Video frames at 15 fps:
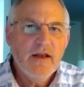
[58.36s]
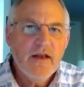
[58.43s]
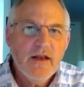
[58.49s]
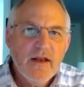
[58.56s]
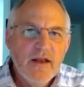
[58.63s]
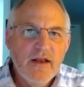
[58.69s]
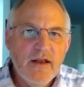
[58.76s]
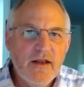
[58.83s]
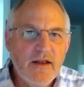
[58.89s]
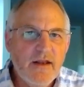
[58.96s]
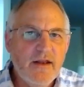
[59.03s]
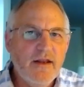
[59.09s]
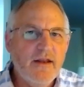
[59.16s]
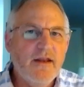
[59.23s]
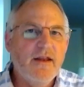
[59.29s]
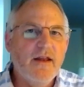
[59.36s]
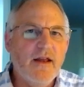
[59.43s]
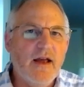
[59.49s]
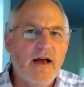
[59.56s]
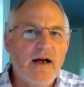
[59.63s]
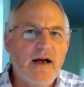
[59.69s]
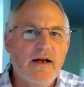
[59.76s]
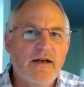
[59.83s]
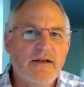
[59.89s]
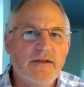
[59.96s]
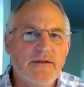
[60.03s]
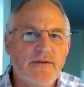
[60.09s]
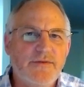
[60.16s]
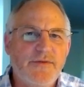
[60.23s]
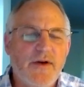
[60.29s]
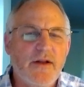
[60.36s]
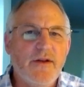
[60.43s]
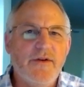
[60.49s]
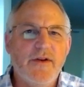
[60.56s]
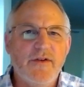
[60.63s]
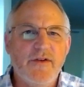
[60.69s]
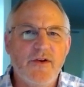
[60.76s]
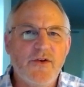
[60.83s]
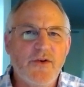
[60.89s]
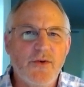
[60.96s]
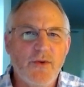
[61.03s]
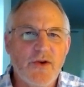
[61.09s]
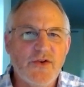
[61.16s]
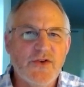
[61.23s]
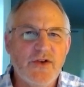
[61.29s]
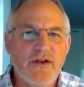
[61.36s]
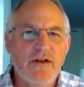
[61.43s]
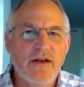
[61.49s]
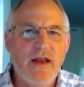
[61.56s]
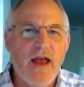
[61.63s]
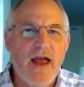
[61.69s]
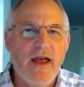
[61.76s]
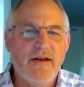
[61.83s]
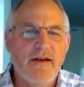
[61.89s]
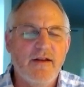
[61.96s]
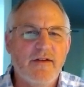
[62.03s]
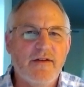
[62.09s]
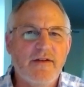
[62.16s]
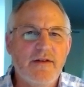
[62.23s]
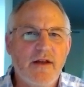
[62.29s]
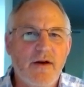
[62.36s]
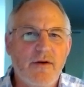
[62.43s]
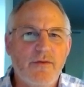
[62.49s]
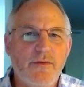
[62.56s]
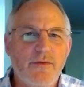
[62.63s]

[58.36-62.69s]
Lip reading: He followed his intuition and his love